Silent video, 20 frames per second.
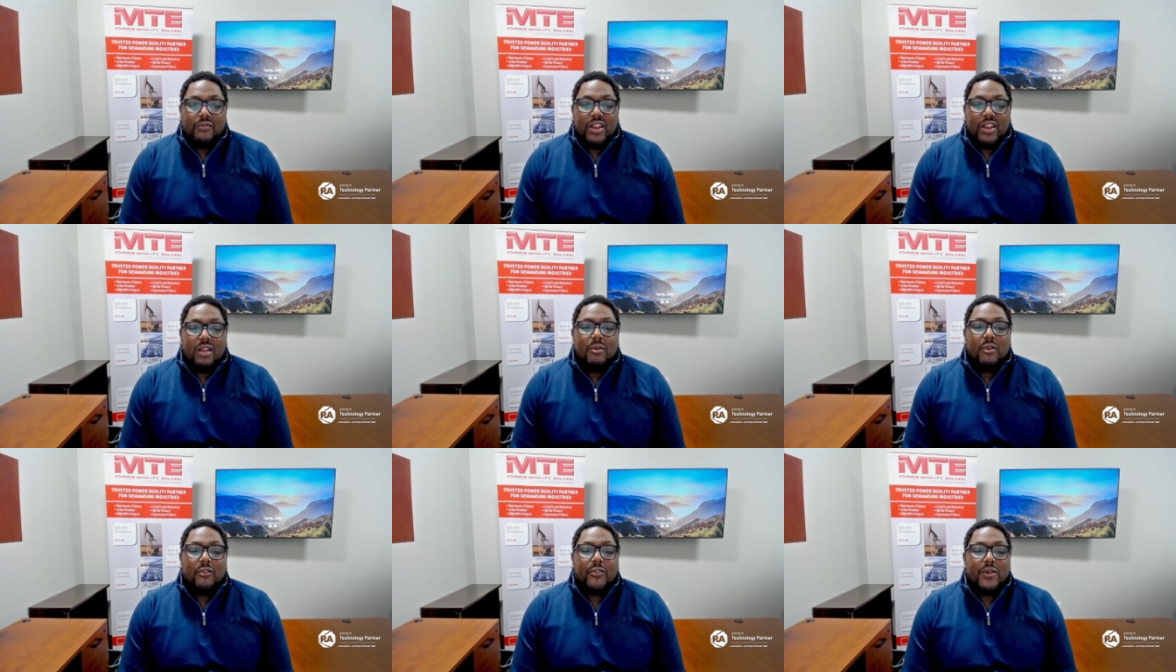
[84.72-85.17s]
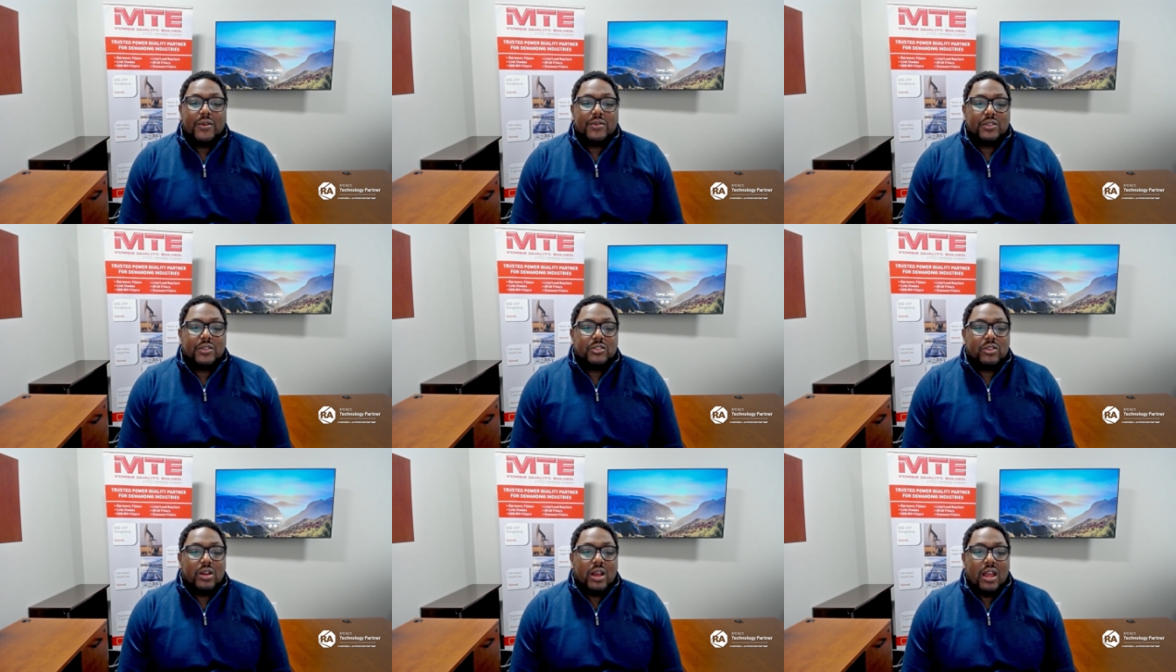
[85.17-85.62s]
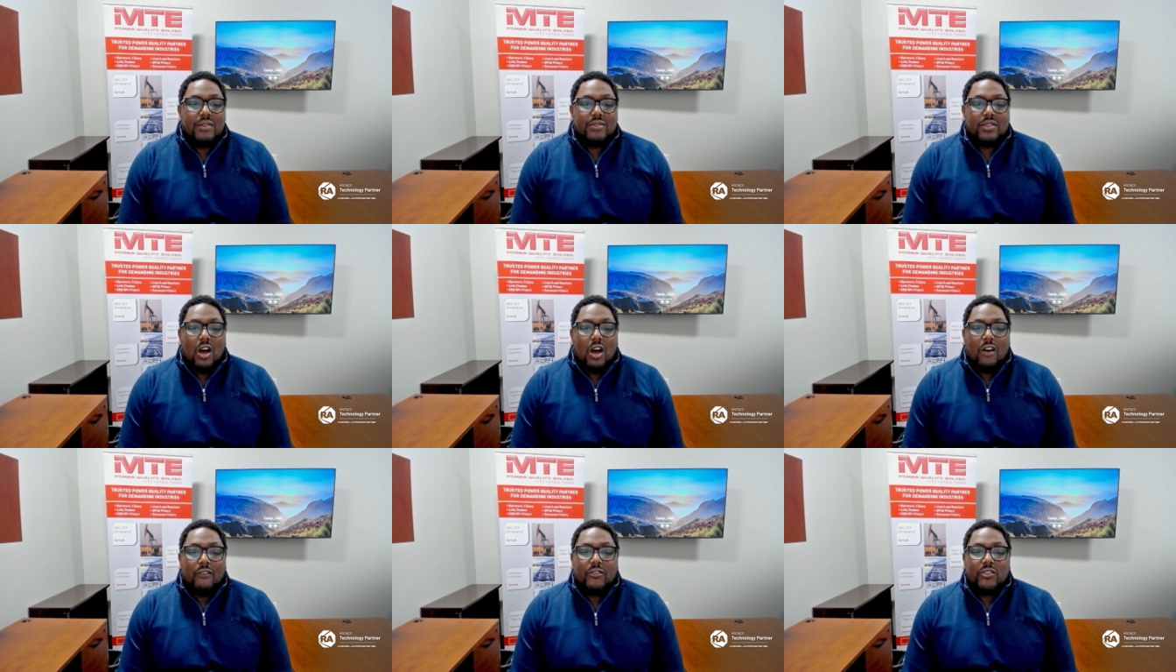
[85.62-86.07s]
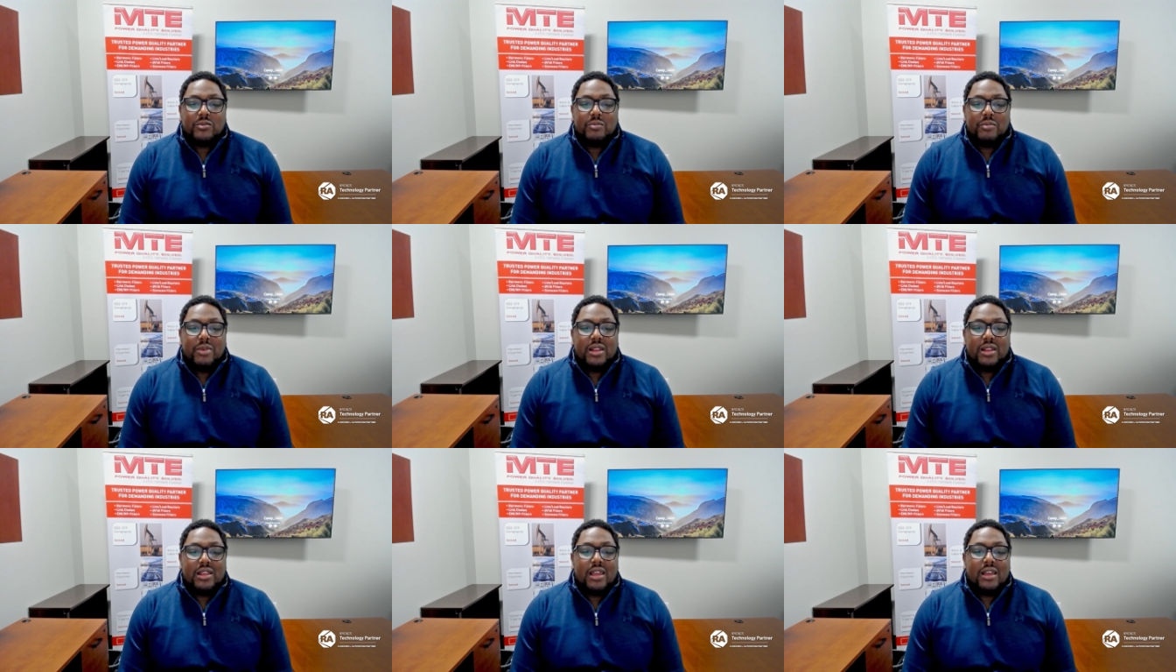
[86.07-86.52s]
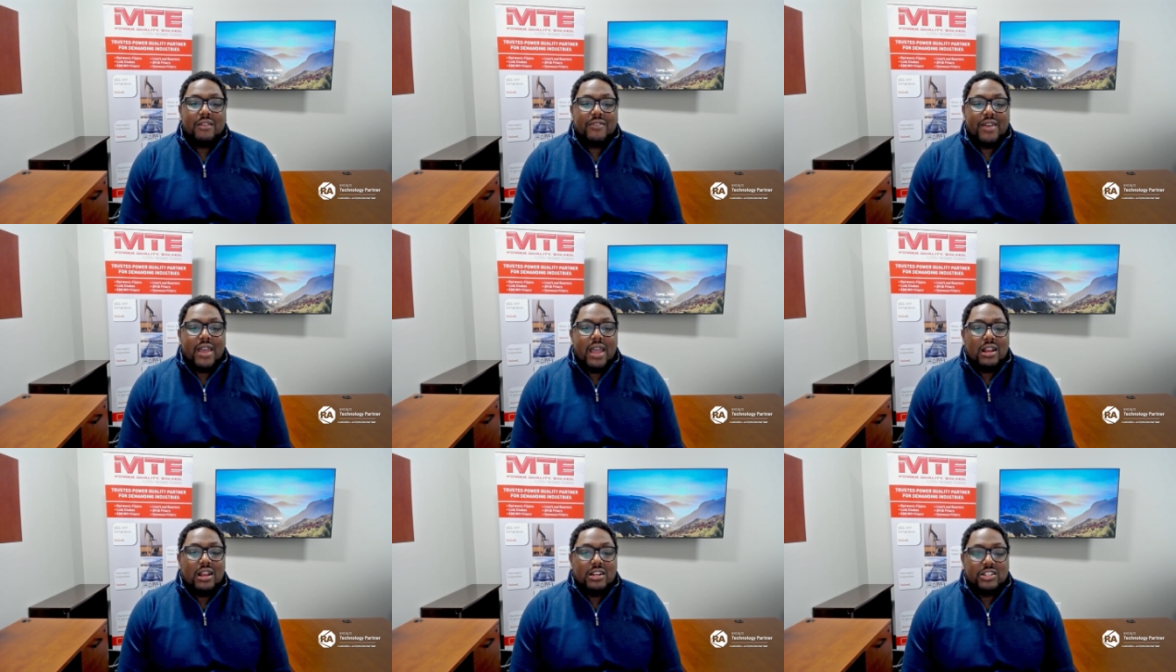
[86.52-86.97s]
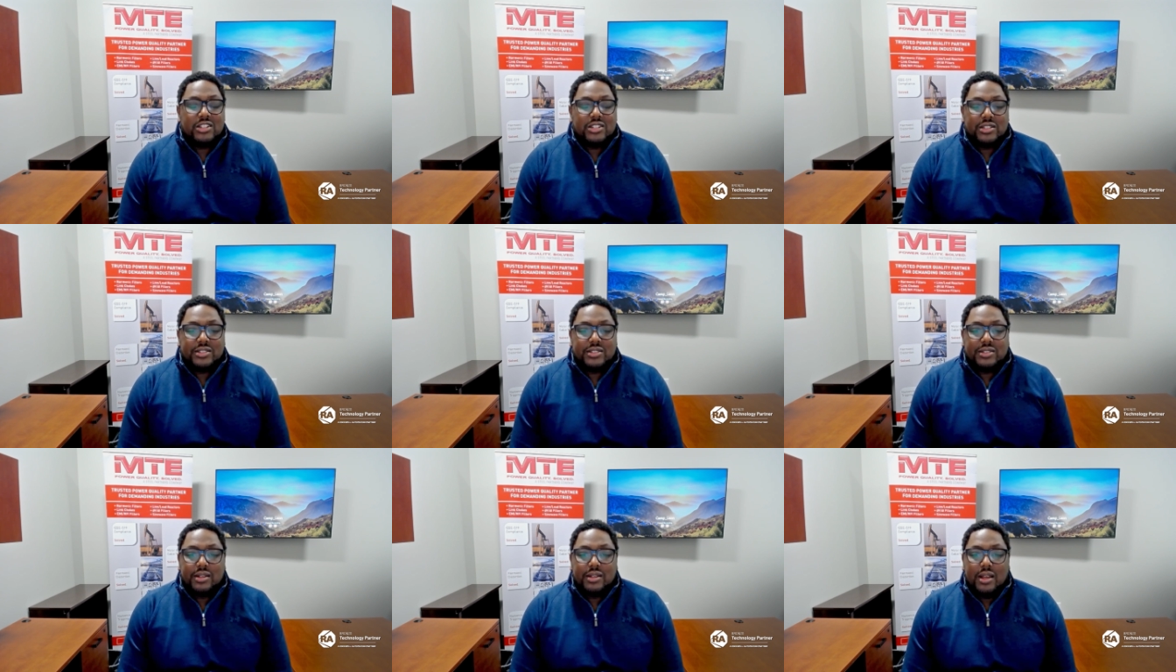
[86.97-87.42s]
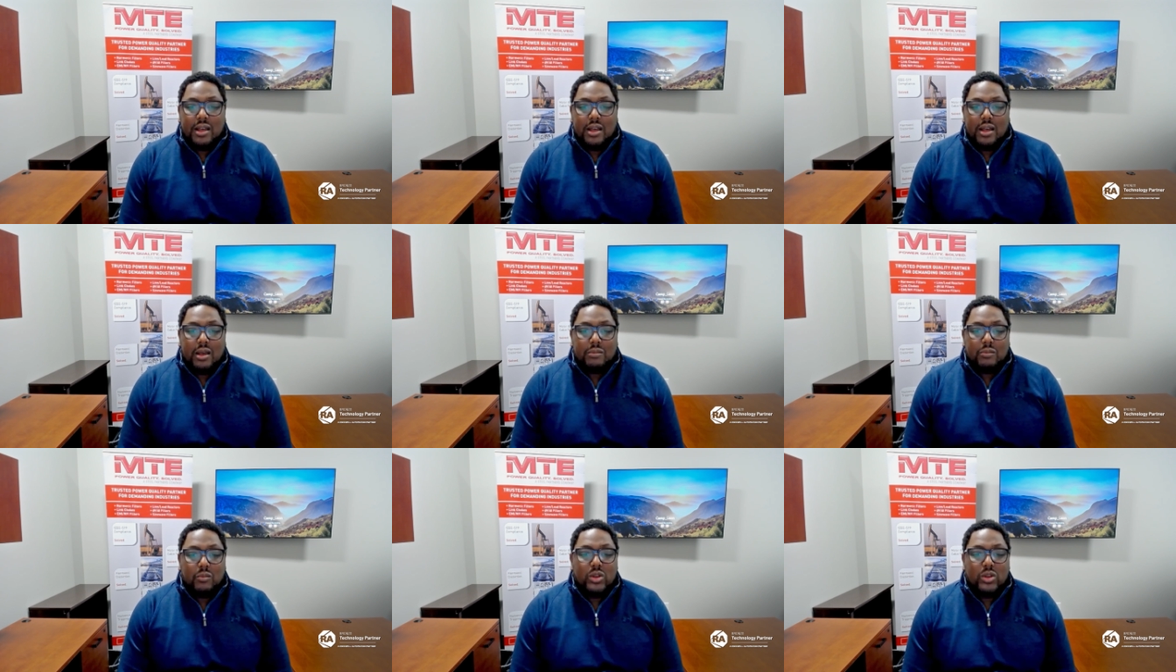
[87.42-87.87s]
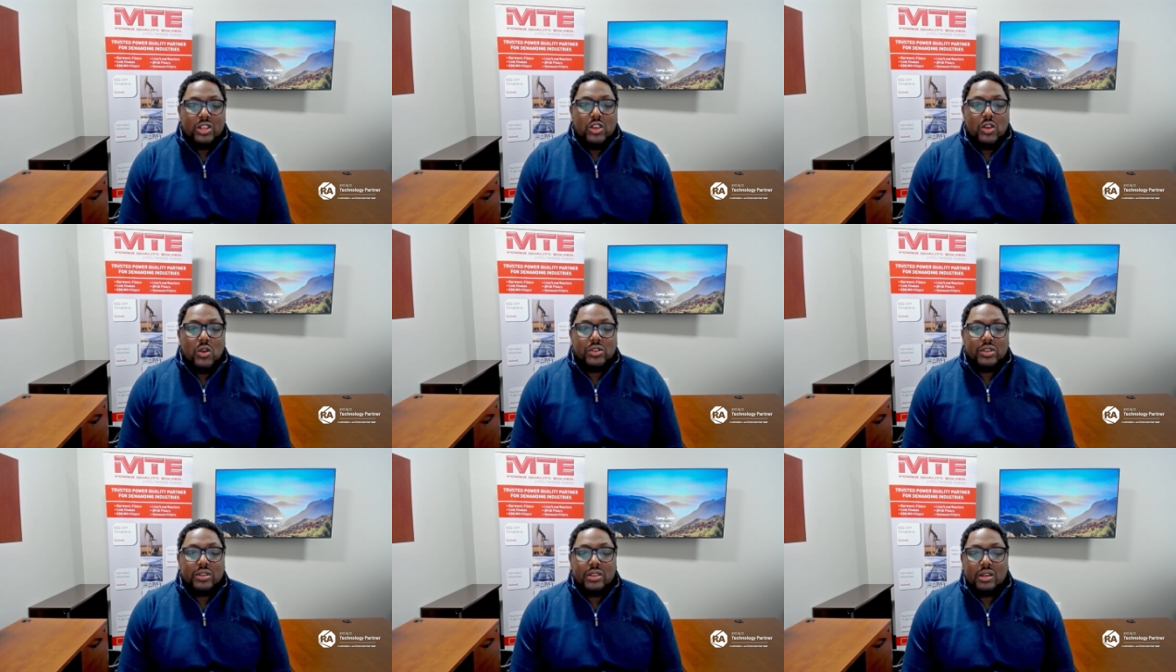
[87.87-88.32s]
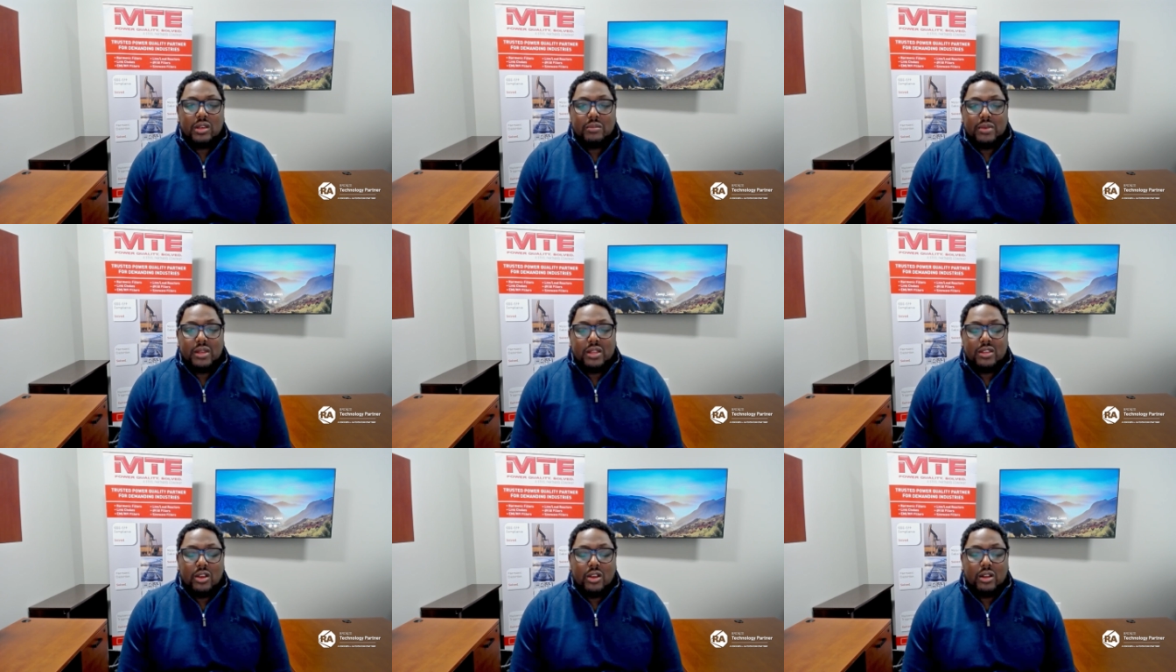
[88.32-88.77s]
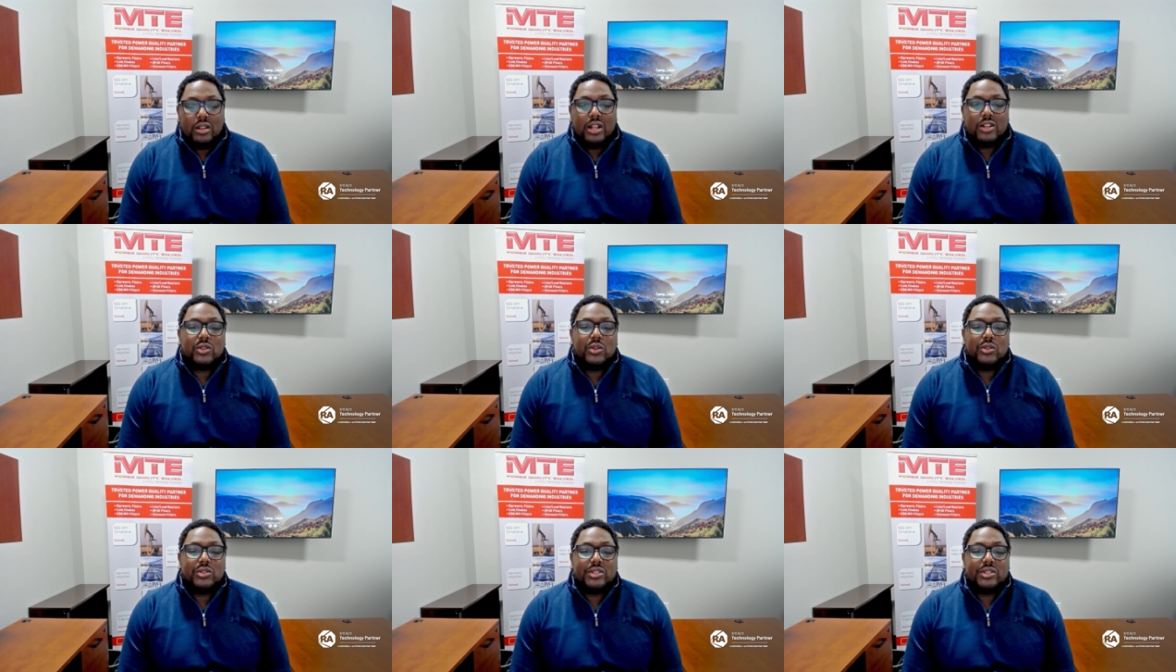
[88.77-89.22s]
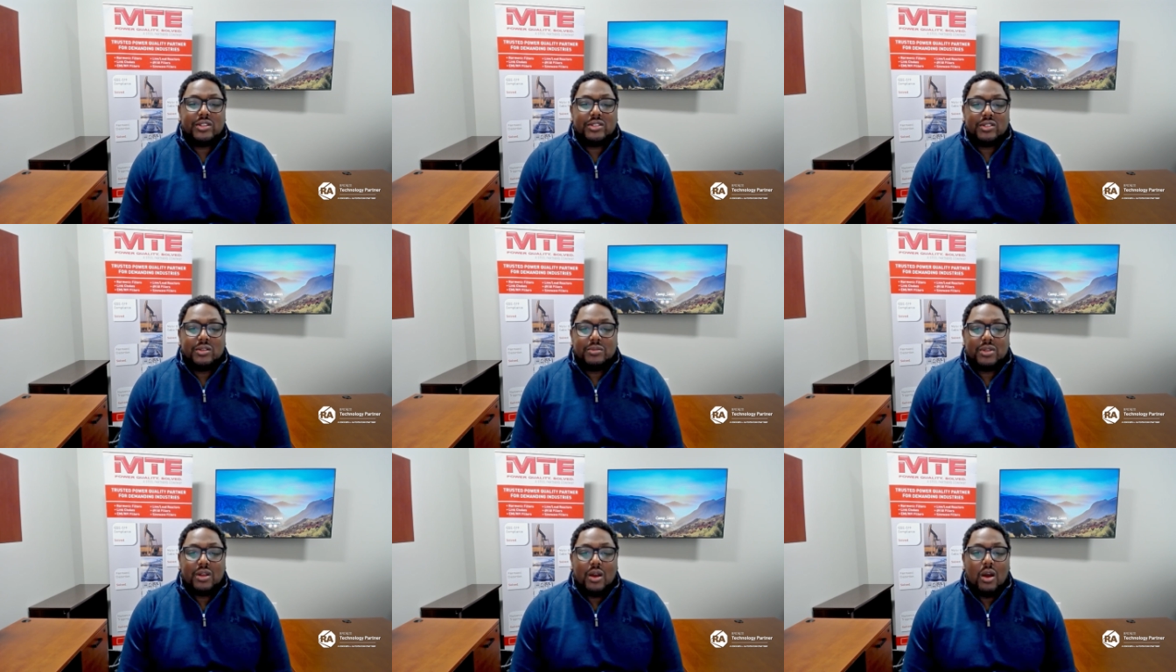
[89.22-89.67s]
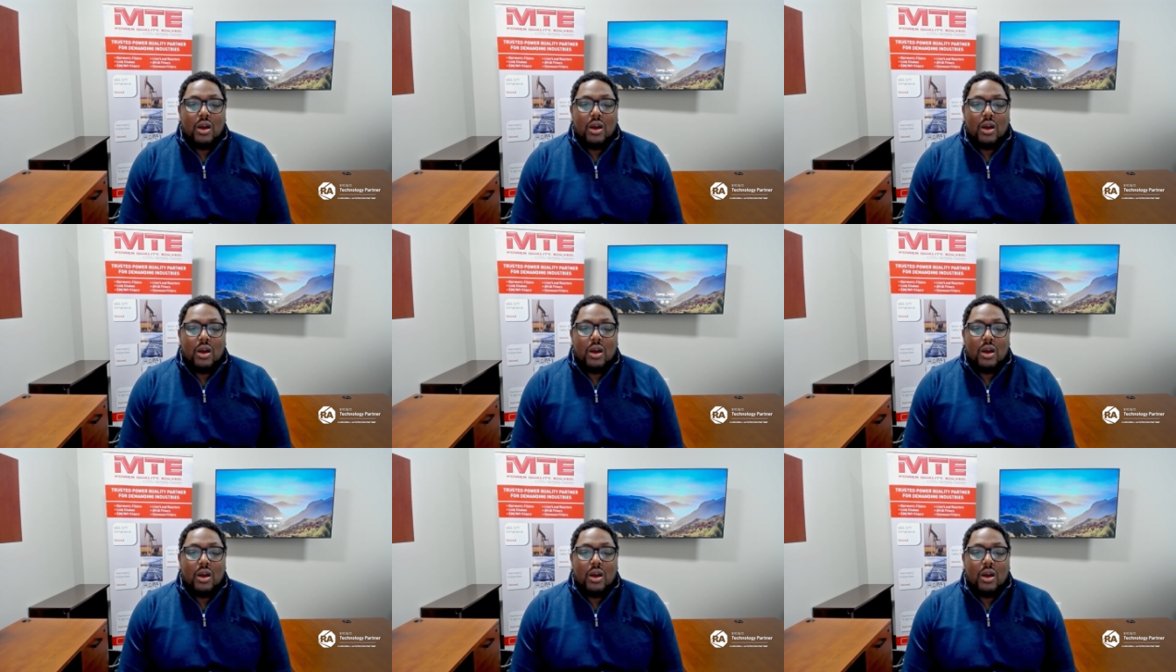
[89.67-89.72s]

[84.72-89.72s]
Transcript: Variable frequency drives offers many advantages um, when using them in your electrical systems.